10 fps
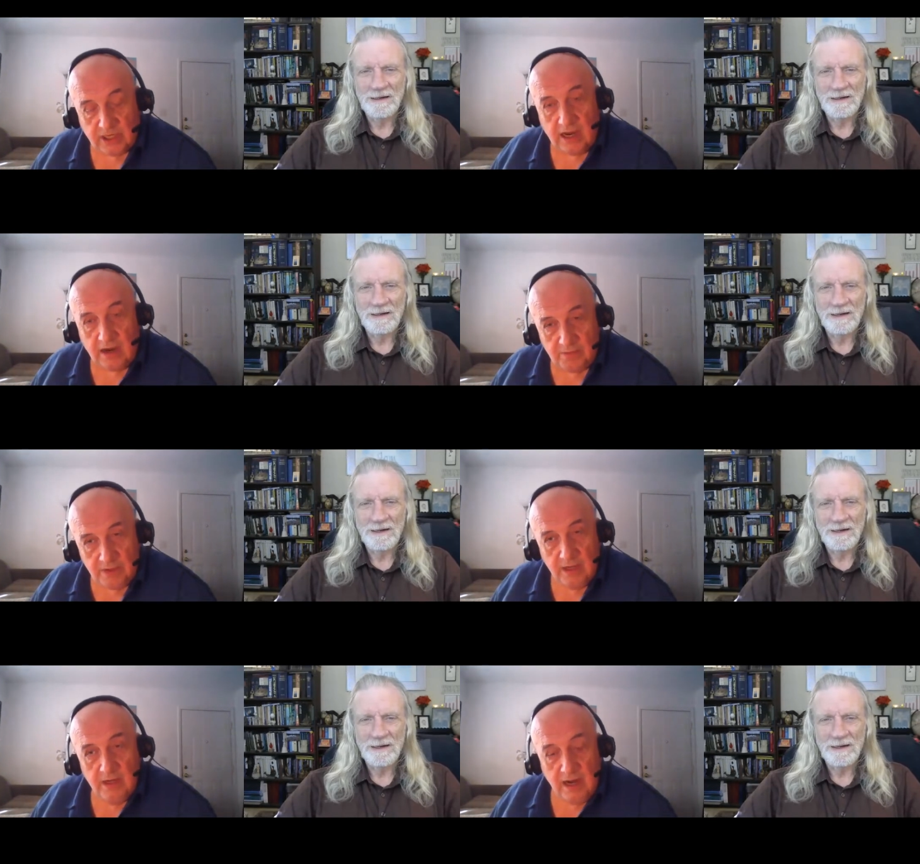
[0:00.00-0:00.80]
Speaker 1: a clown,
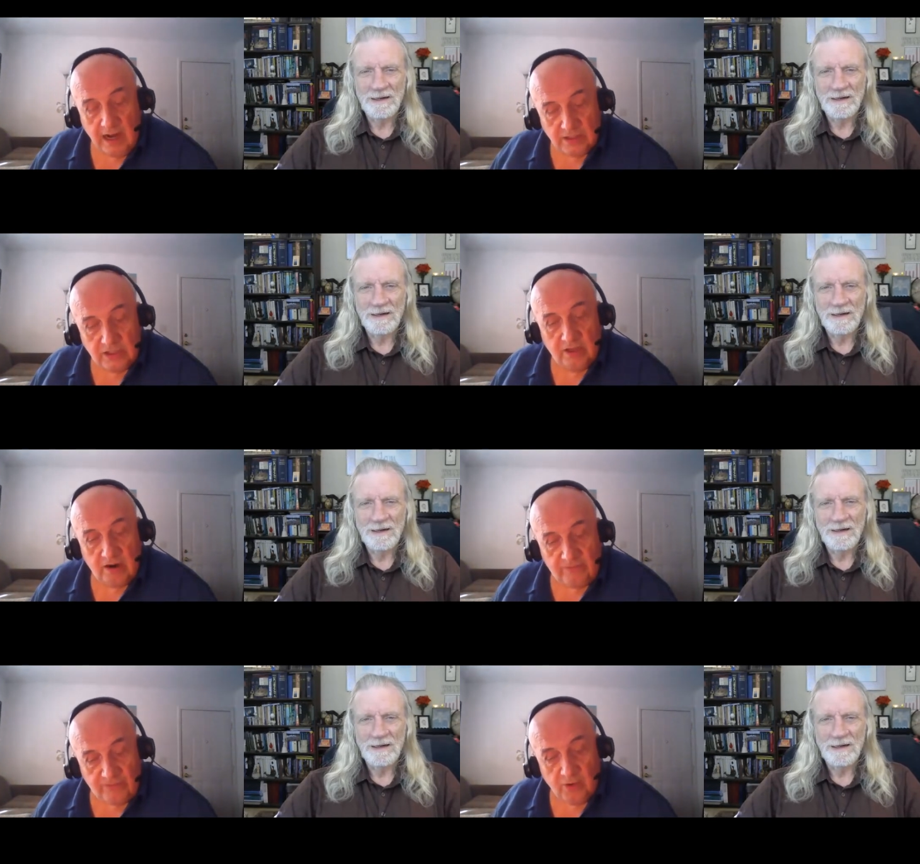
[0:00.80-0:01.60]
and so
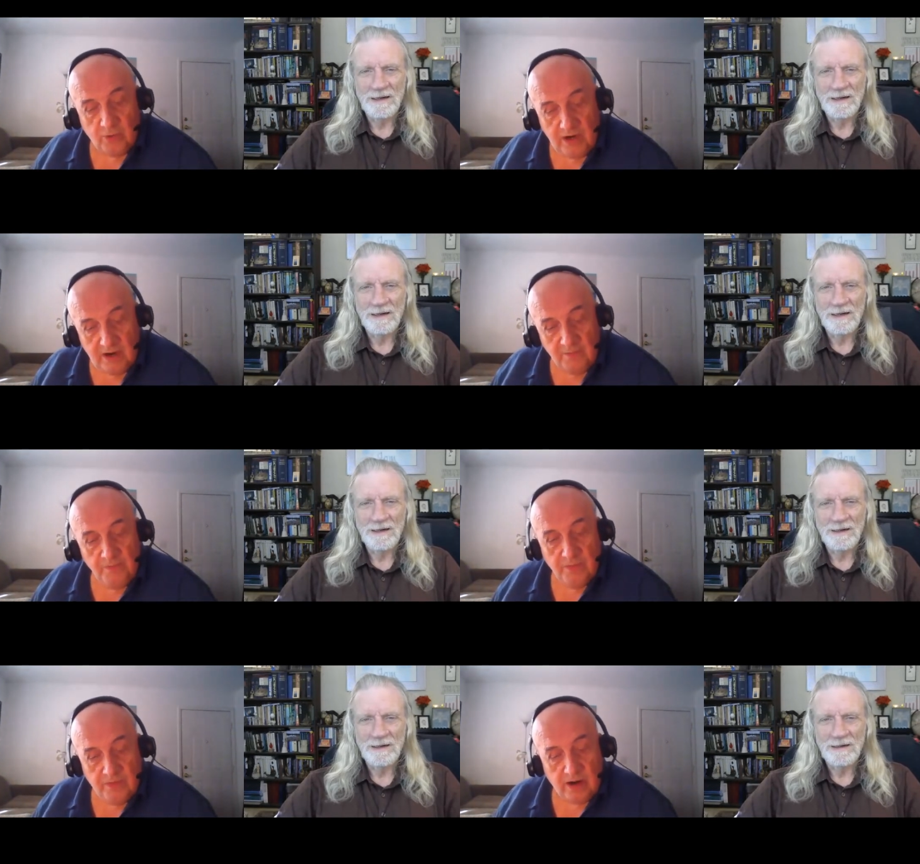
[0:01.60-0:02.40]
therefore we
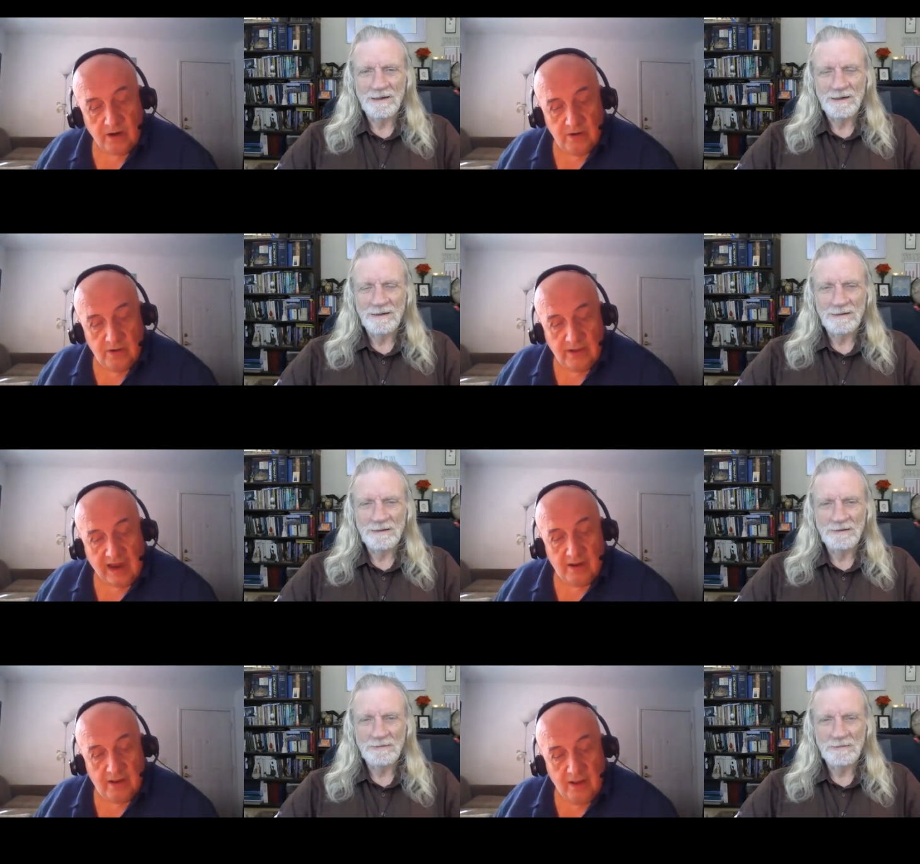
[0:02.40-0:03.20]
there
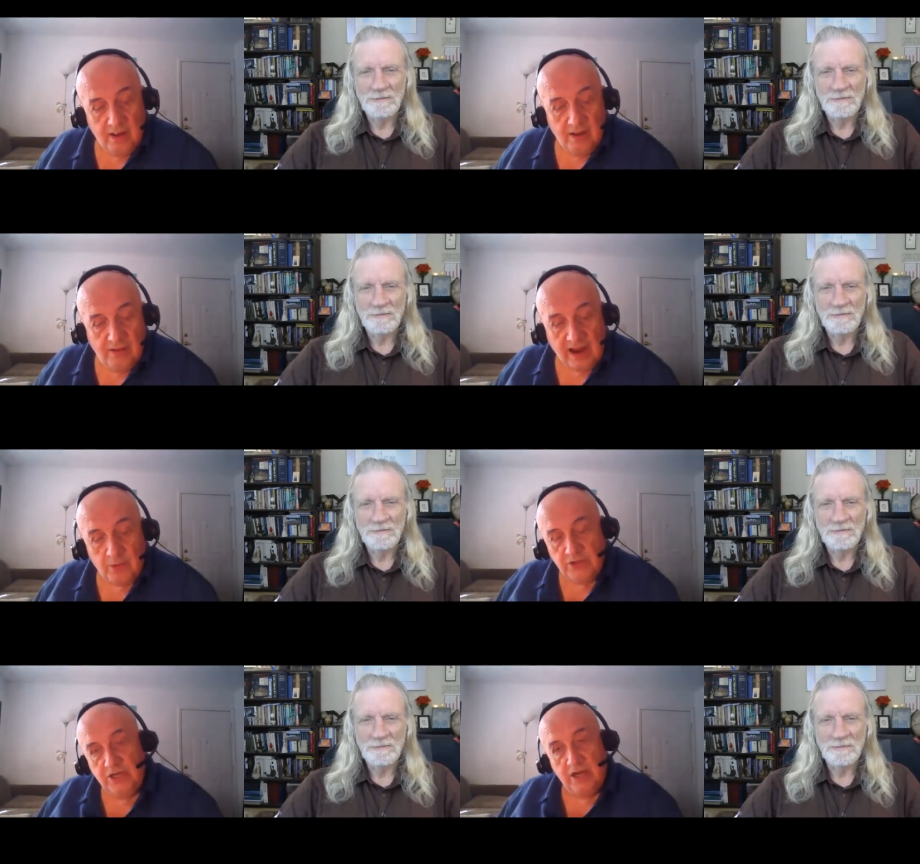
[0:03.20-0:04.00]
that that
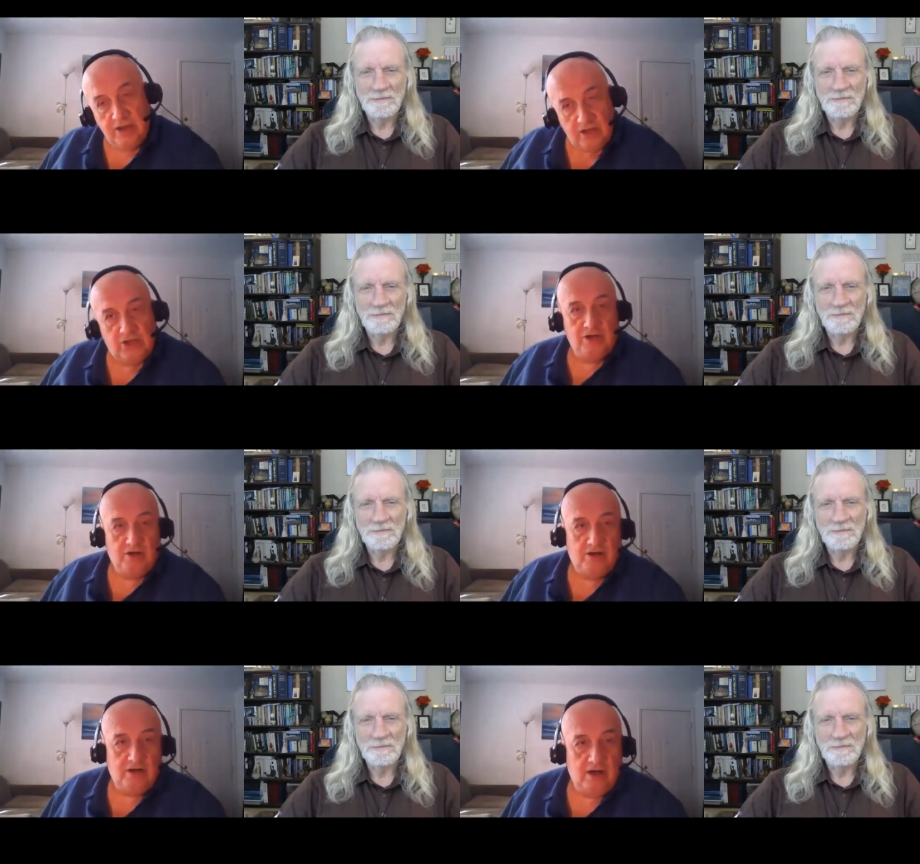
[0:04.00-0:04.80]
was the
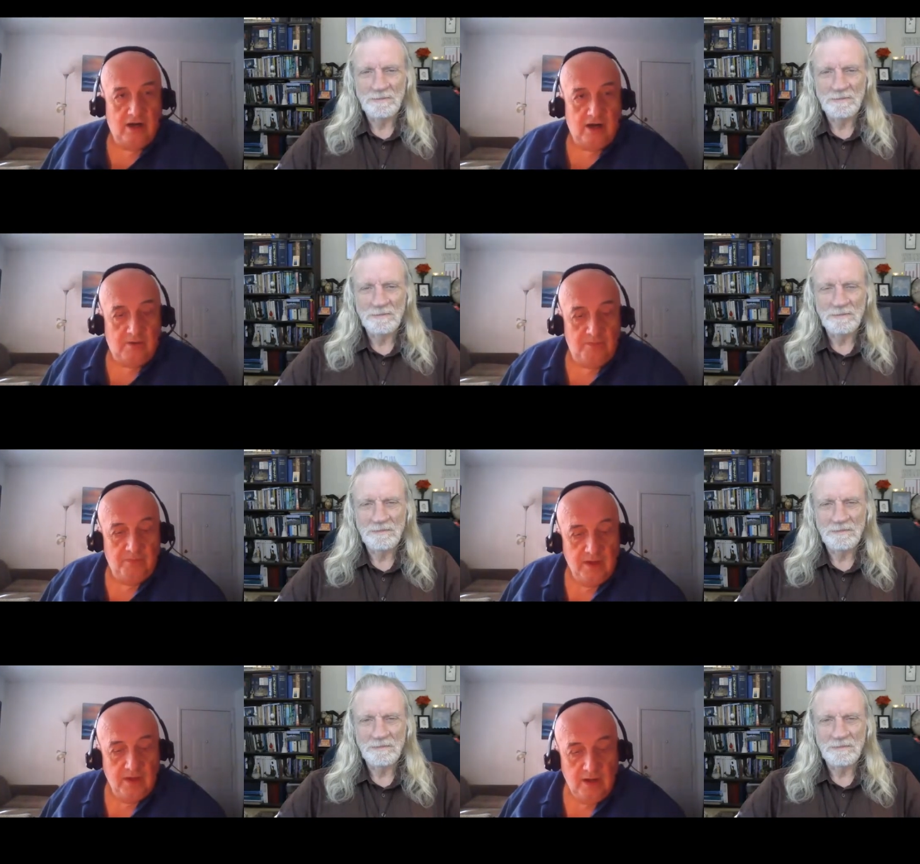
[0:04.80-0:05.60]
initial um,
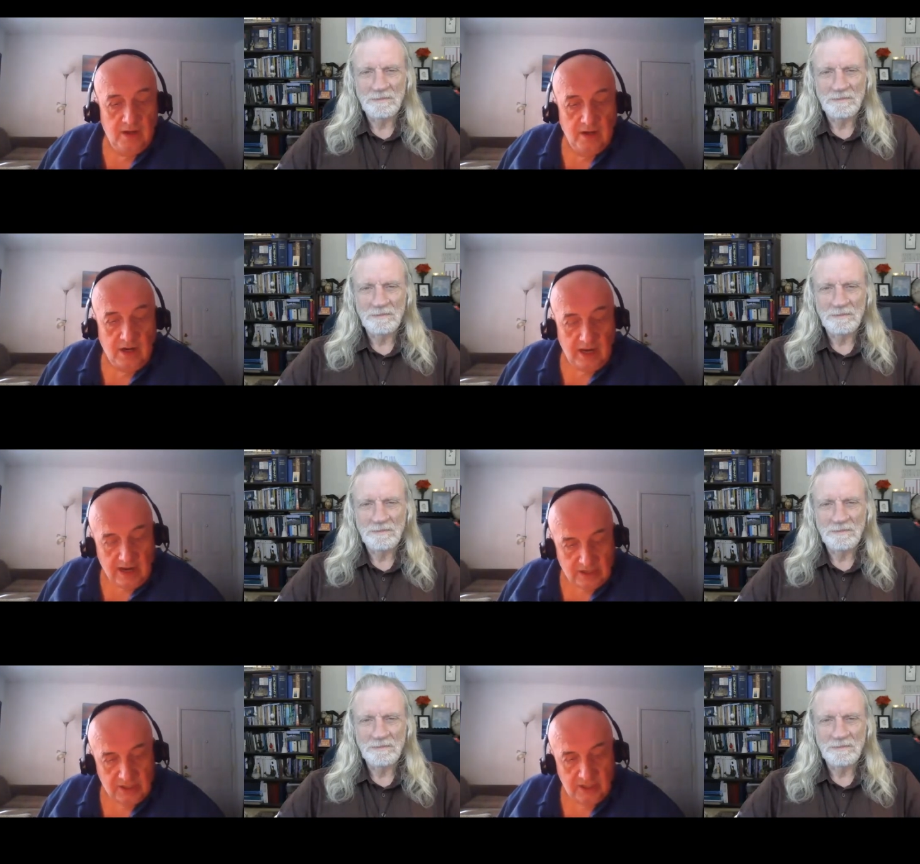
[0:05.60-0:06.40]

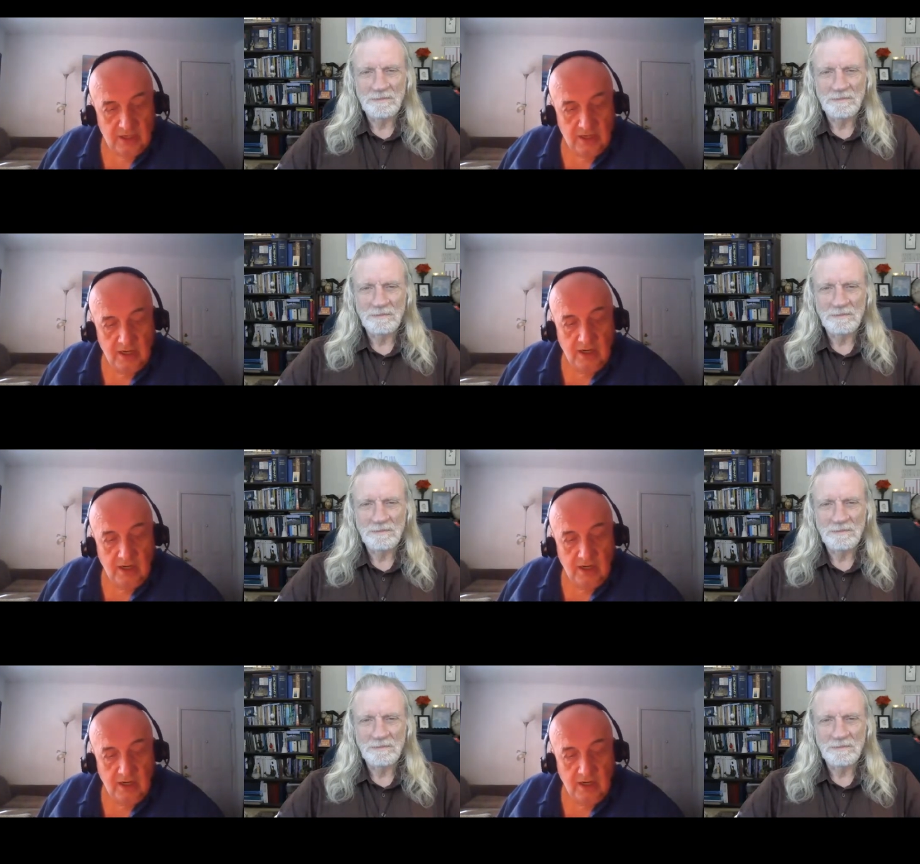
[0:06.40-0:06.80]
connection.